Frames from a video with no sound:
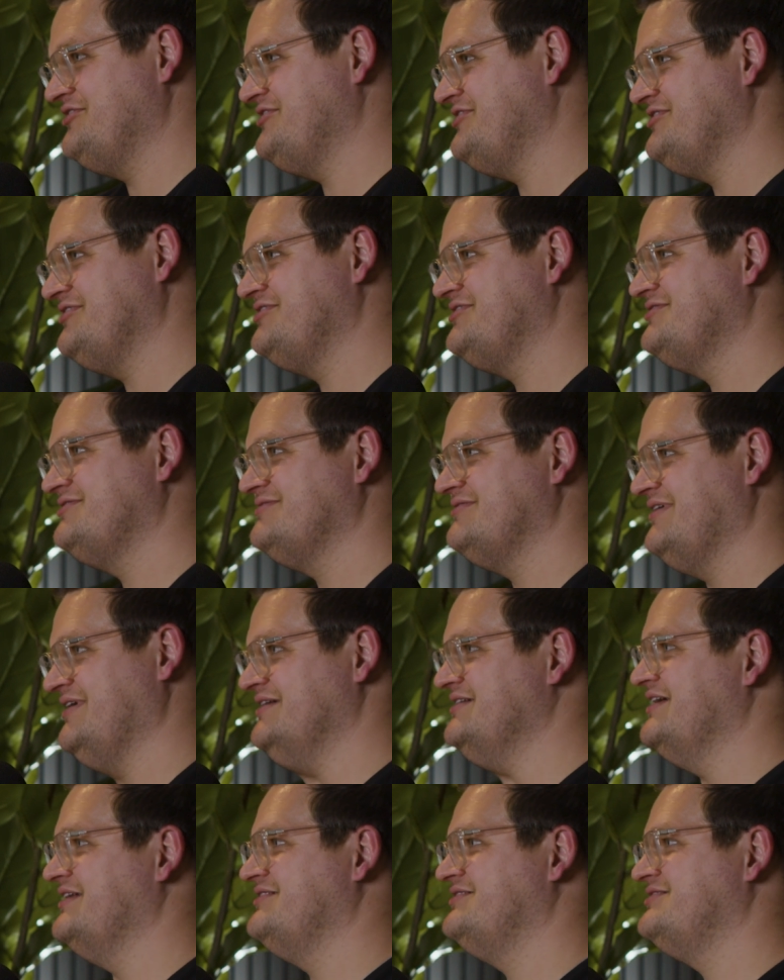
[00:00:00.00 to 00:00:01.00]

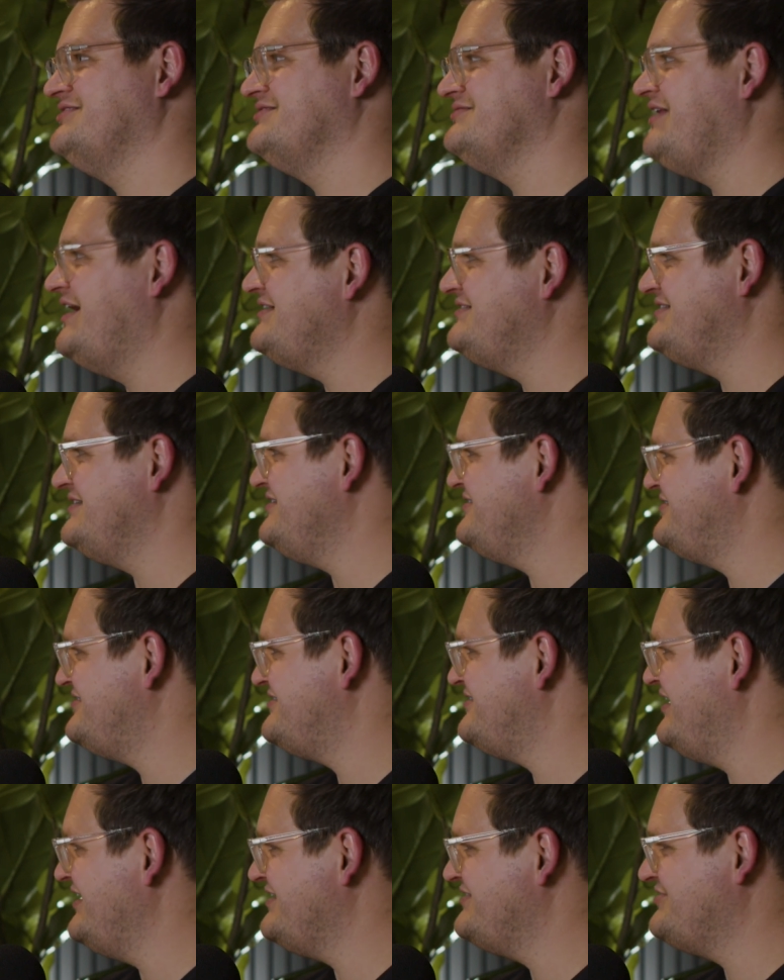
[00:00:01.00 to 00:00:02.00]
under another
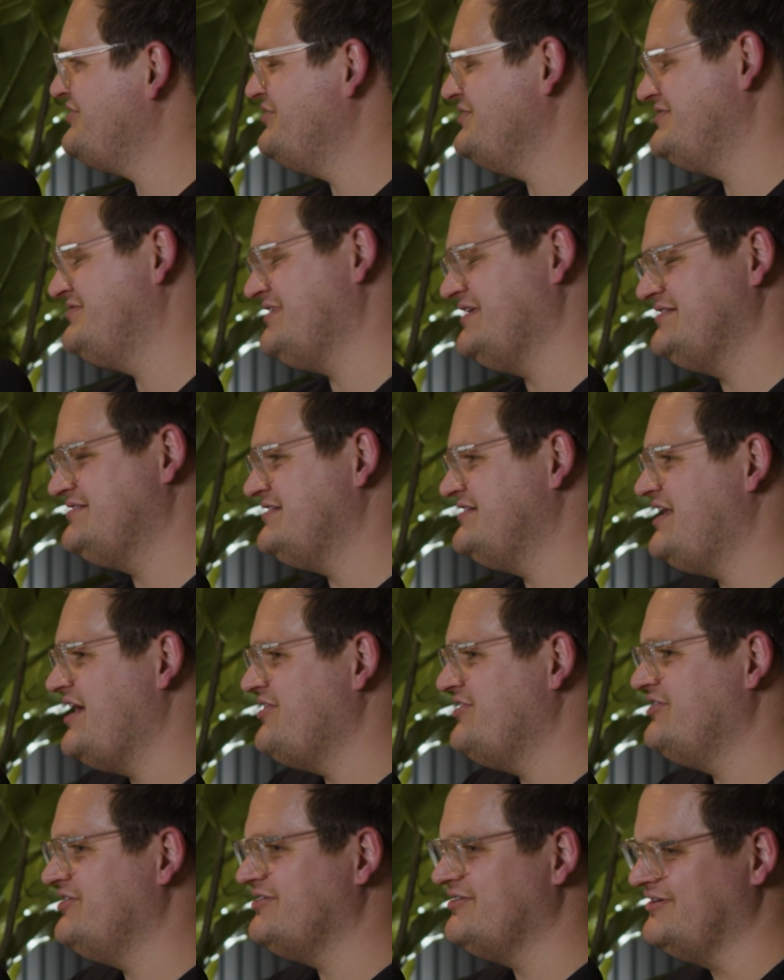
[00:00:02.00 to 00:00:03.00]
license. Like, so
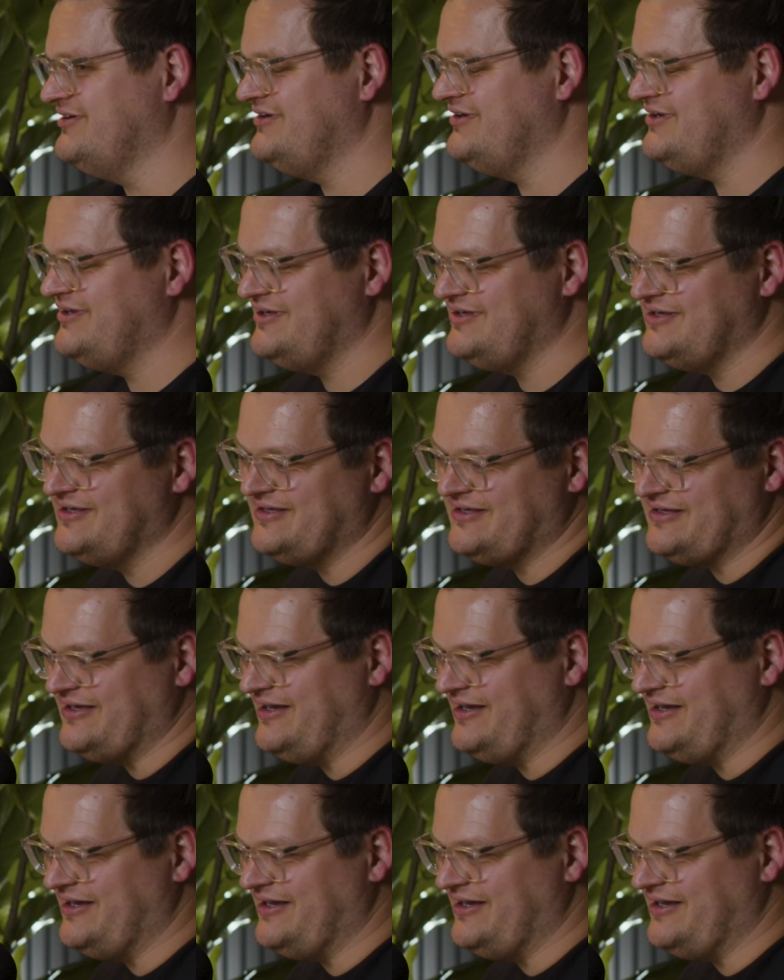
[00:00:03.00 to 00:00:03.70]
it's another